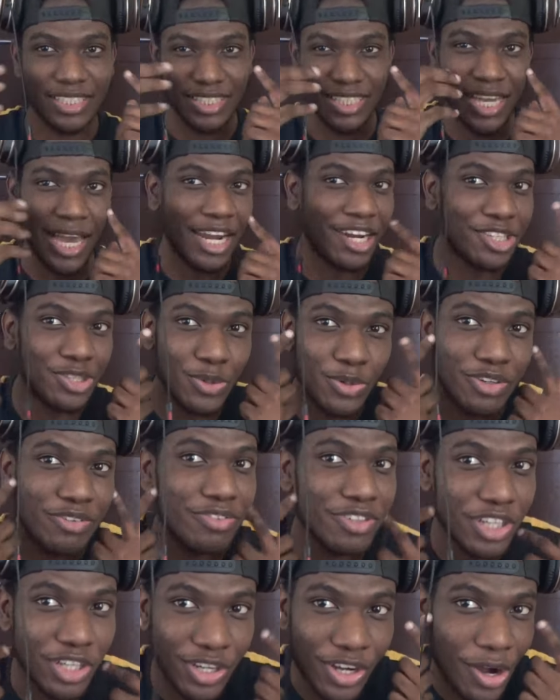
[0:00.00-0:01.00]
gotta do it
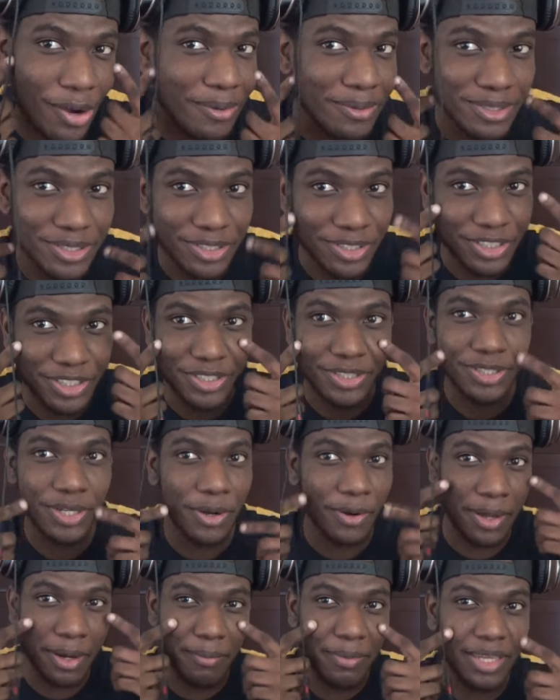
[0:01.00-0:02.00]
for the culture, you know
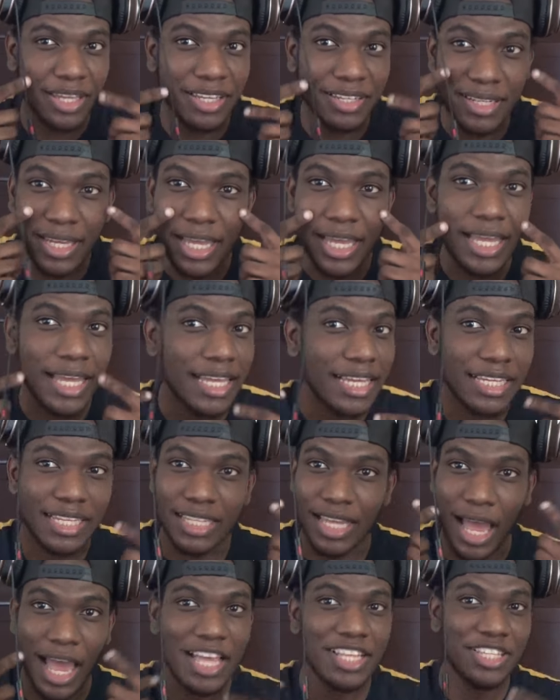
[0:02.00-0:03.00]
what I mean?
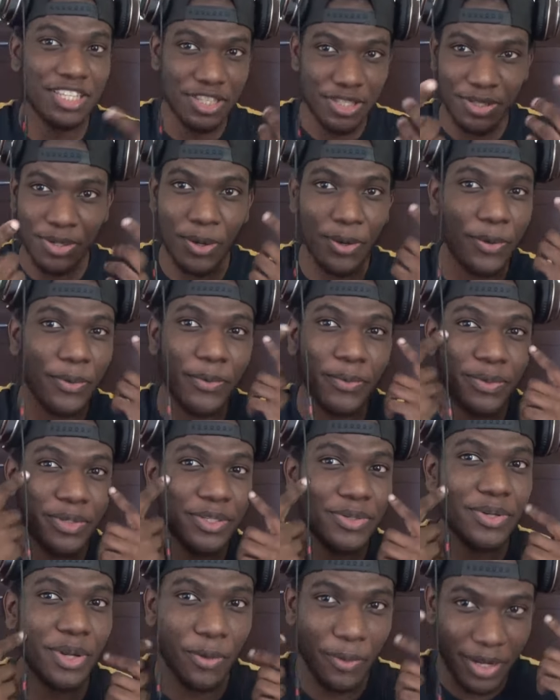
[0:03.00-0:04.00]
As in, you know,
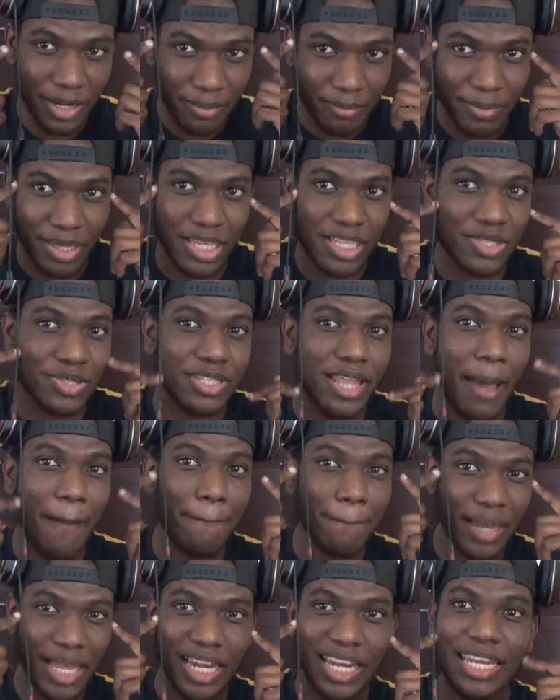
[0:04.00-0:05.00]
you know what it means, that
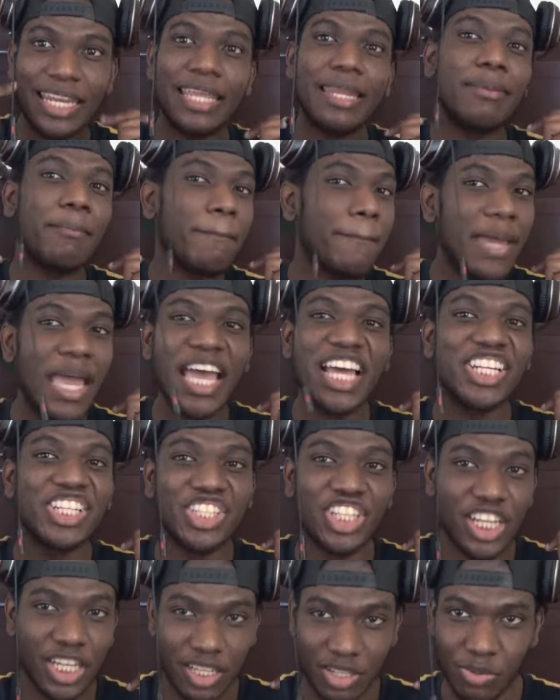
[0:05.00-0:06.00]
melanin
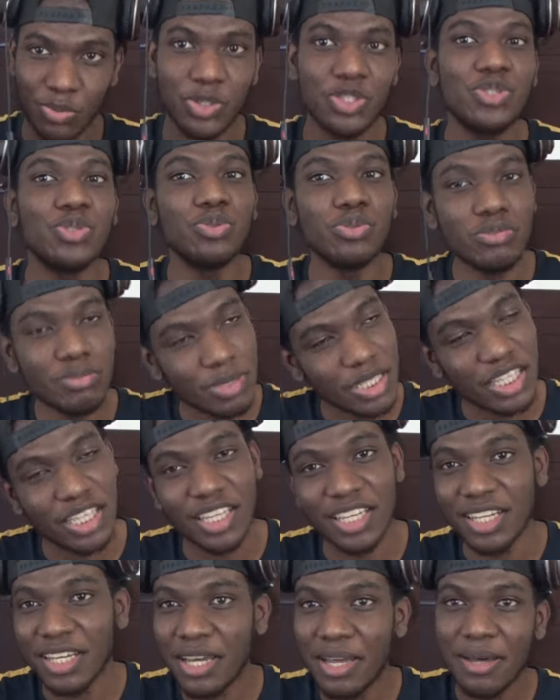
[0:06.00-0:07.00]
magic, what you
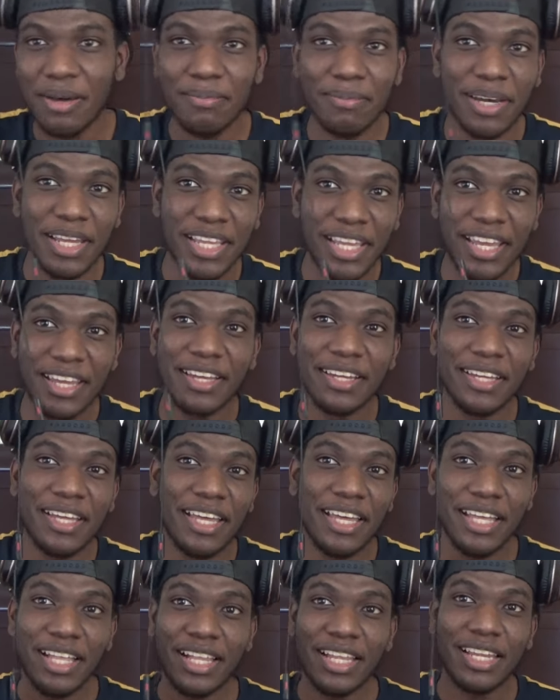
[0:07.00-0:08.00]
mean. But yeah,
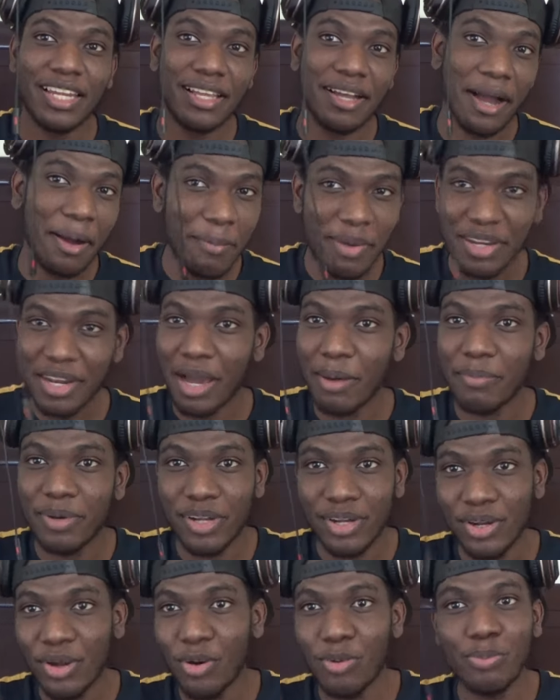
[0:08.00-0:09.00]
comment down
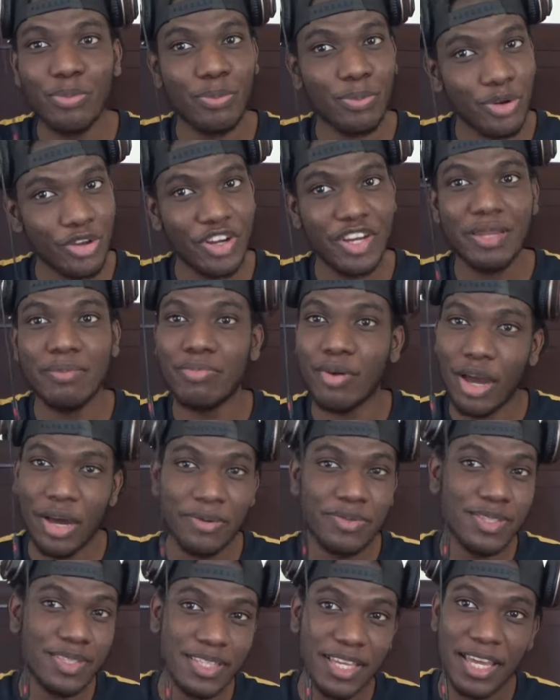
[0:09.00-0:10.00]
below, pretty
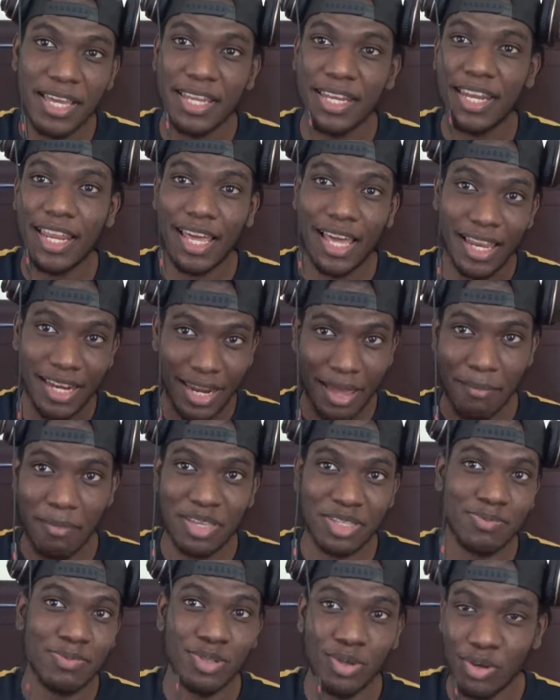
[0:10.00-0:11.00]
brown skin, and that
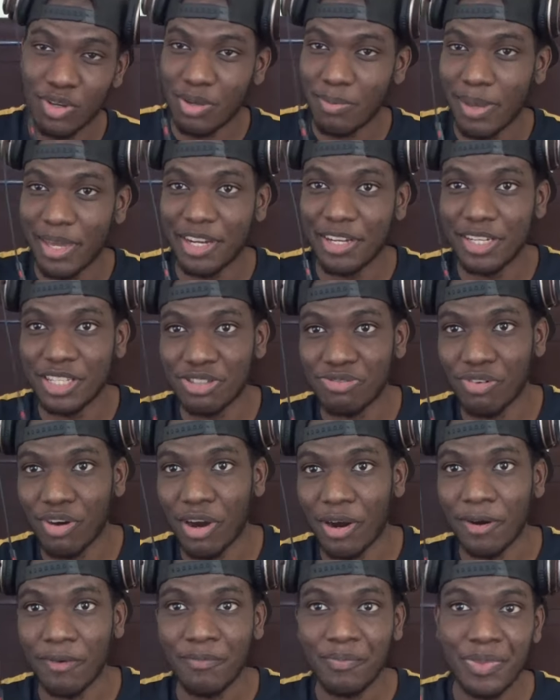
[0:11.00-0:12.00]
makes me know you made it this
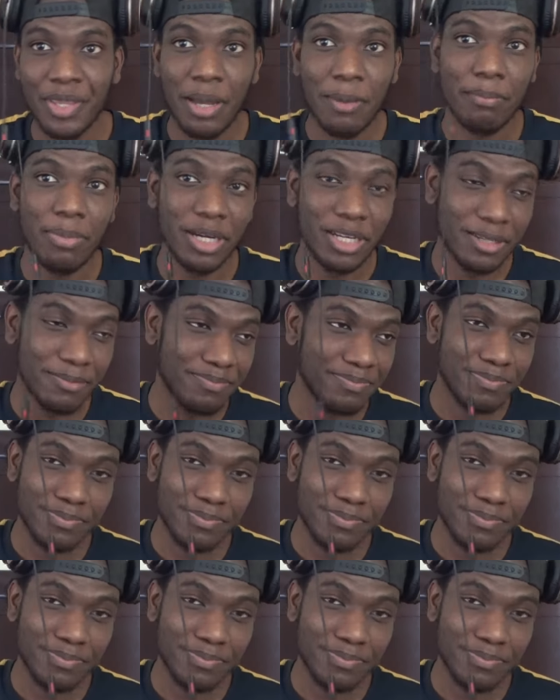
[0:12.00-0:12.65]
far. But,